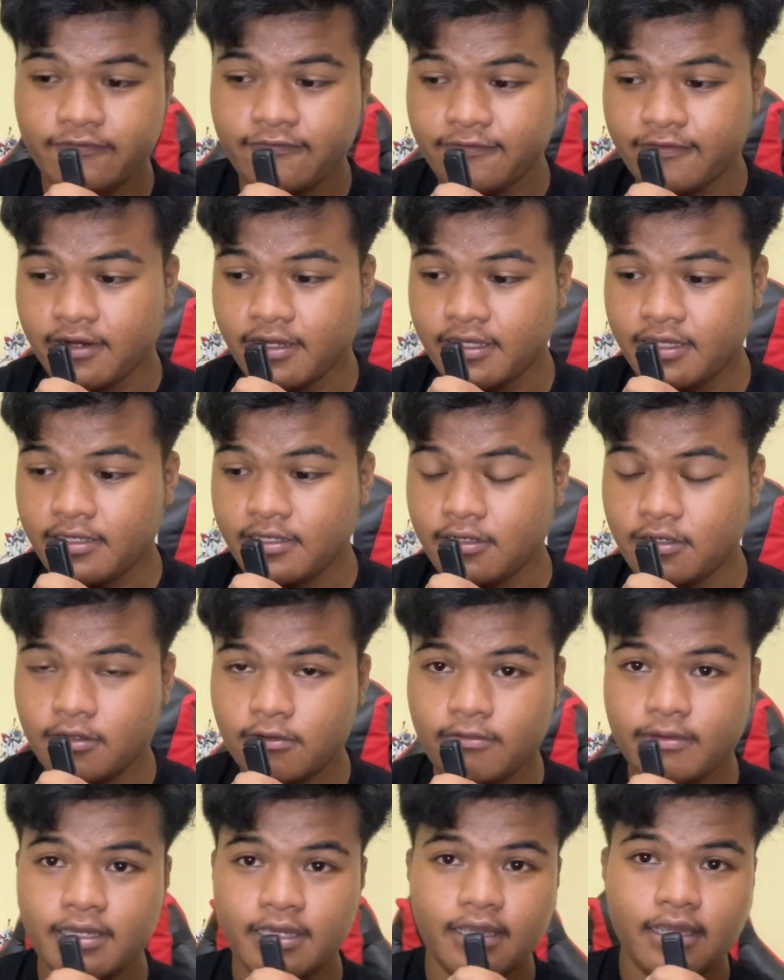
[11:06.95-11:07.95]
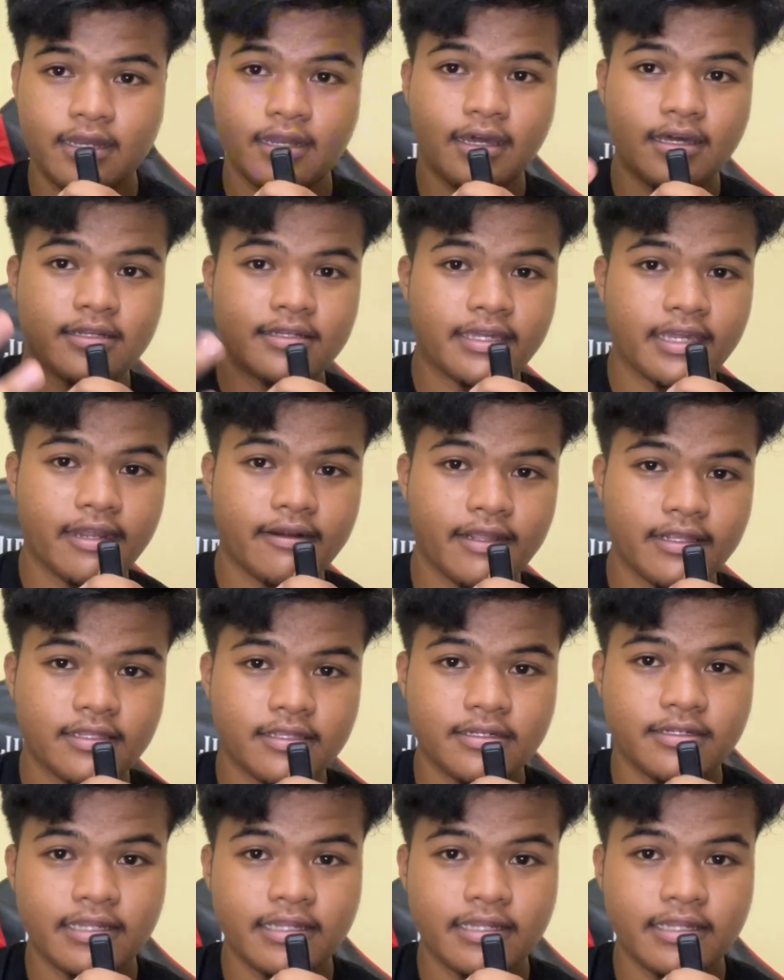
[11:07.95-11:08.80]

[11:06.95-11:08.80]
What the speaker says: Free, Louis, and other character.